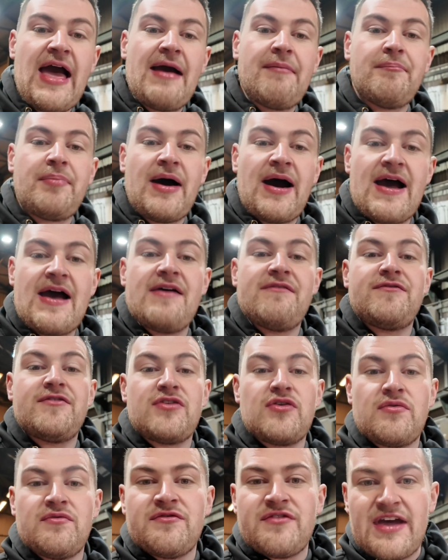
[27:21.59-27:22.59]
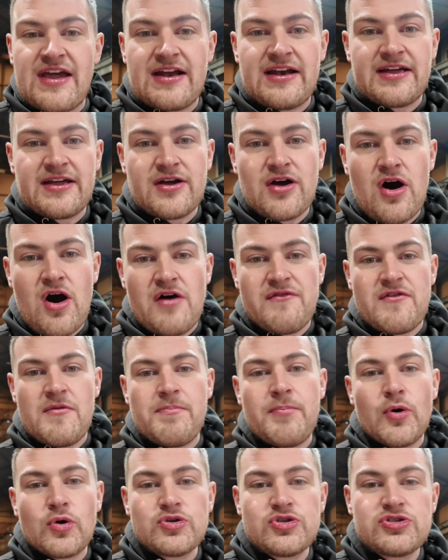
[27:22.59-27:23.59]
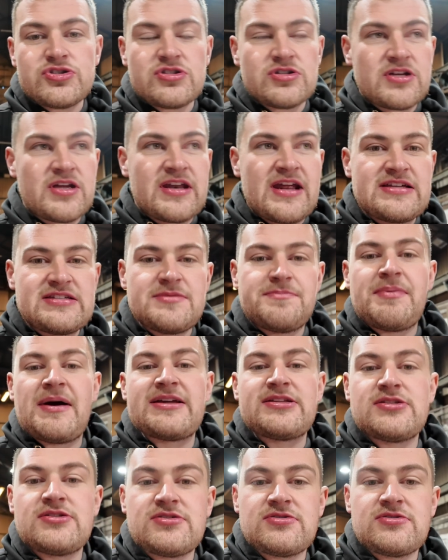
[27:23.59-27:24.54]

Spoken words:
Empire for the unveiling of a bust created by